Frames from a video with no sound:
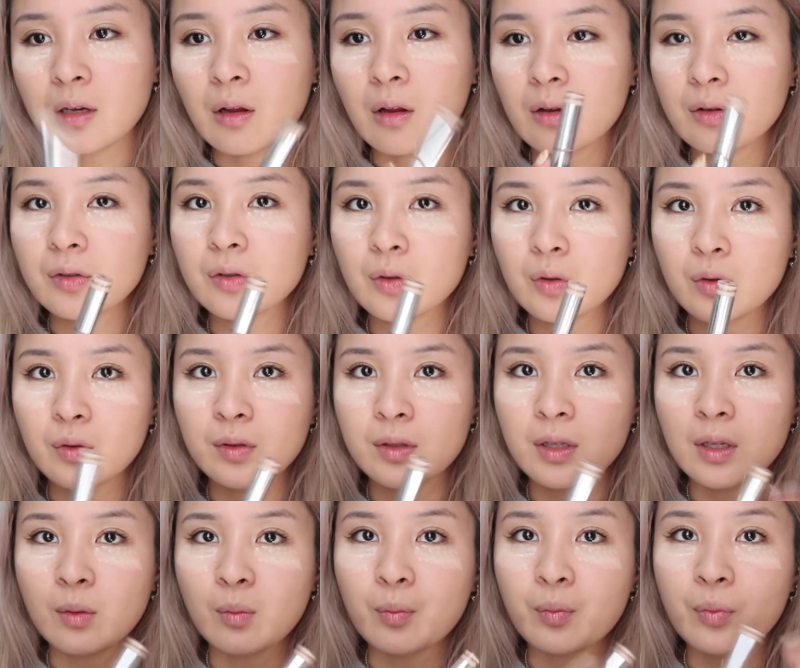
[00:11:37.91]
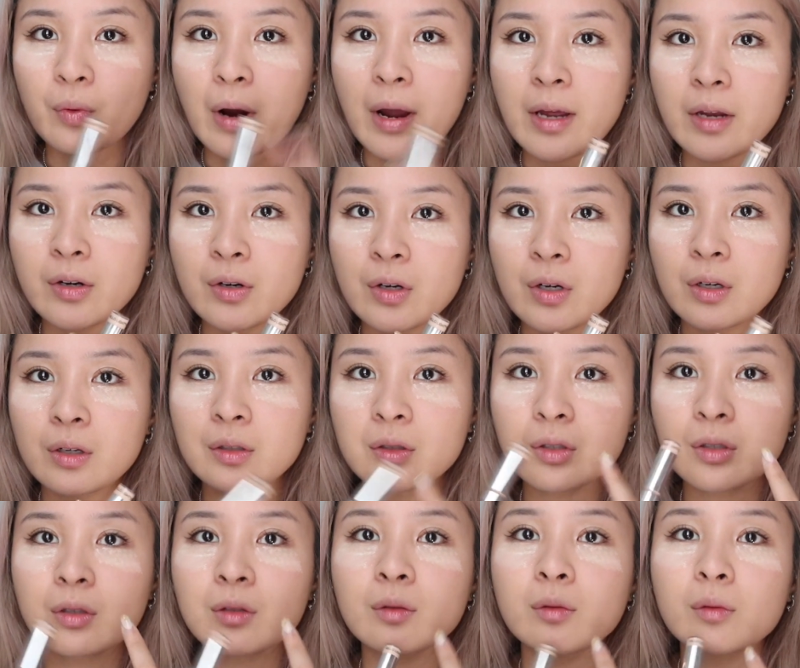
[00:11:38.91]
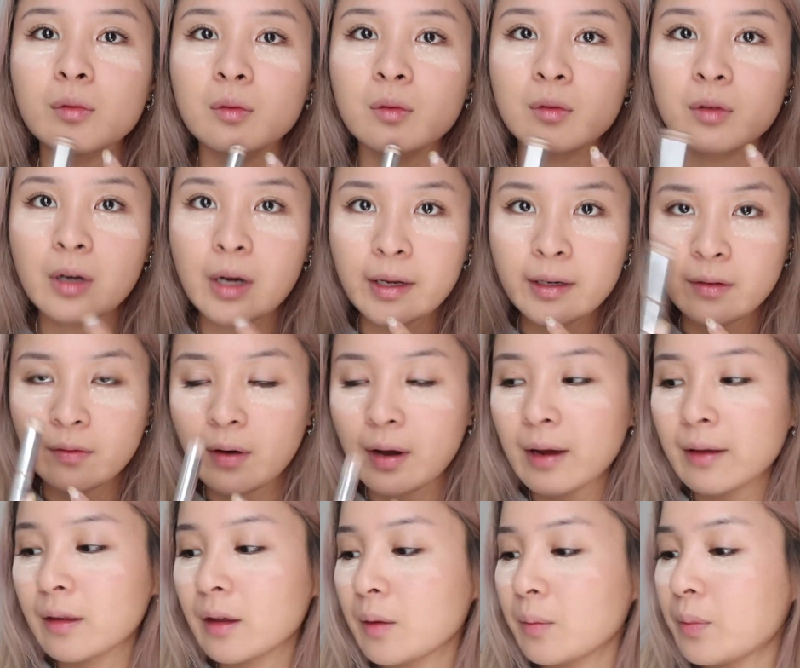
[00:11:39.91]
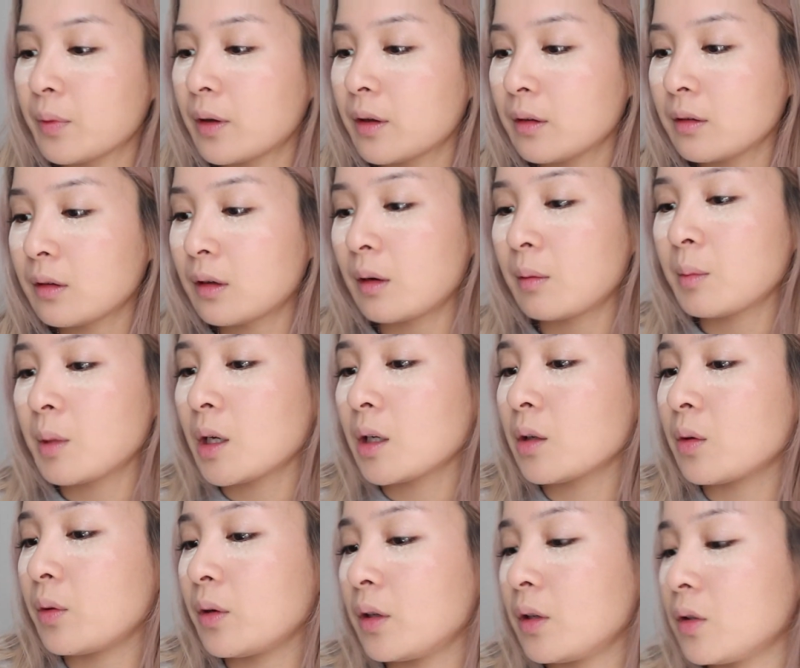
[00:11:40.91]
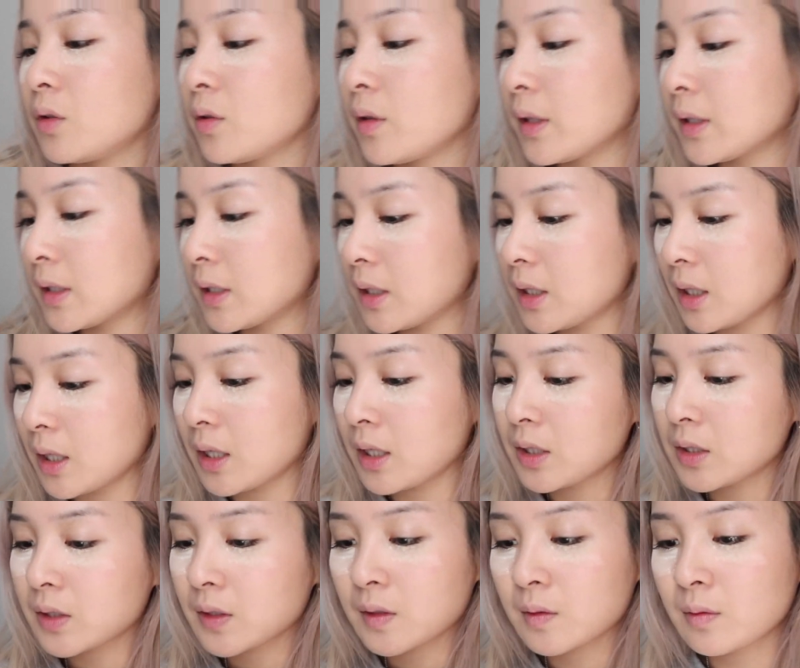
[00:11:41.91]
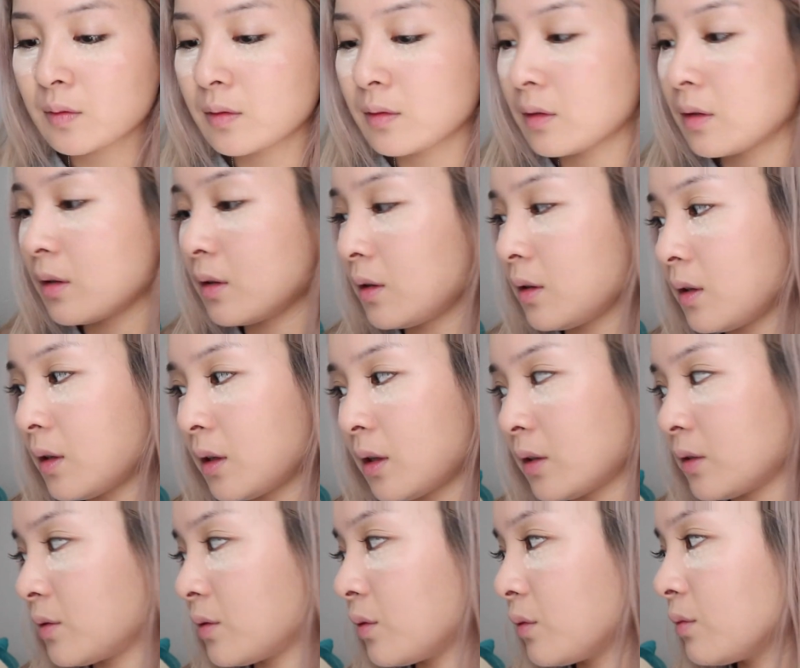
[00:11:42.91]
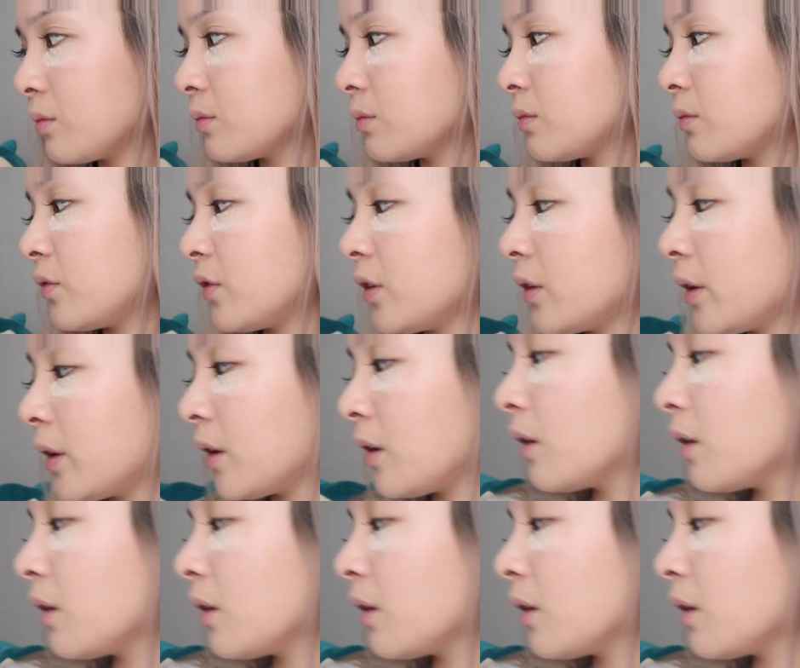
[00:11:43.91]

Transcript: I'll also use the brightener to kind of highlight, but I'm not going to do that today, I just don't feel like